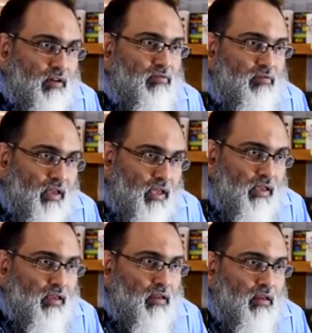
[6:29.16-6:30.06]

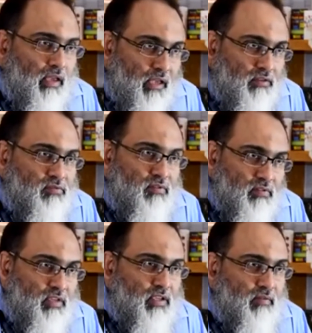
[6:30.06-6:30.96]

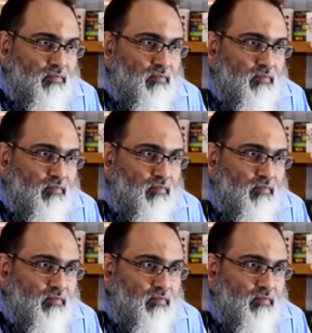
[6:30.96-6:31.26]
F-A-S-T.